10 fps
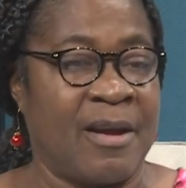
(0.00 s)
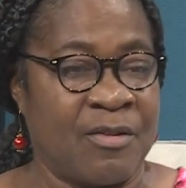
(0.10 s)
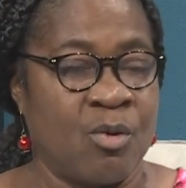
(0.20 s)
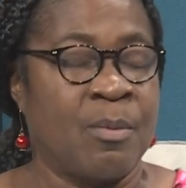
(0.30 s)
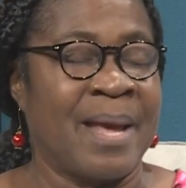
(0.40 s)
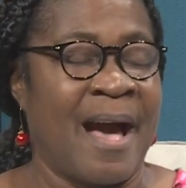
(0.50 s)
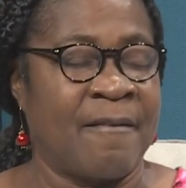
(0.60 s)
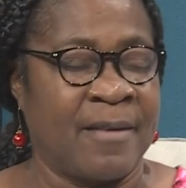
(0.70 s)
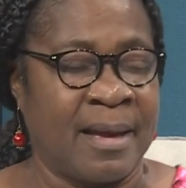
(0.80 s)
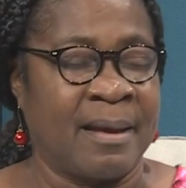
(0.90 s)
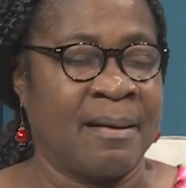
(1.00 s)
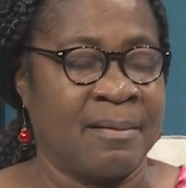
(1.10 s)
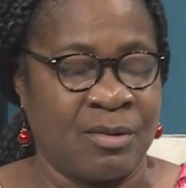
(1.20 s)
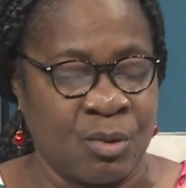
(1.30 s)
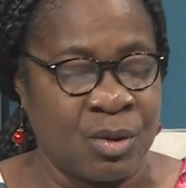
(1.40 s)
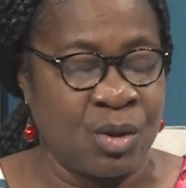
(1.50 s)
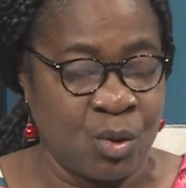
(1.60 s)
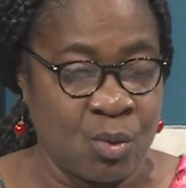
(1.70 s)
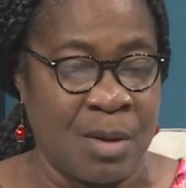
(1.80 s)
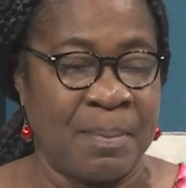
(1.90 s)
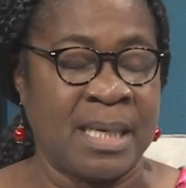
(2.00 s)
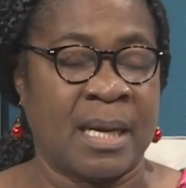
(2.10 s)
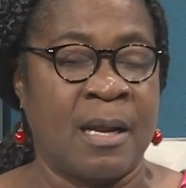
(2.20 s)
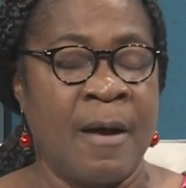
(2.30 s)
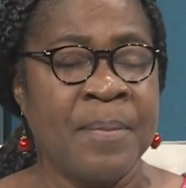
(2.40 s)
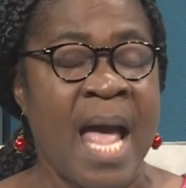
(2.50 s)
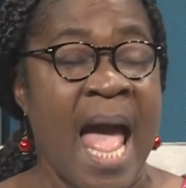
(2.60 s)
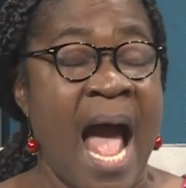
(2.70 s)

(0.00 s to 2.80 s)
And so we'll be having those two in particular.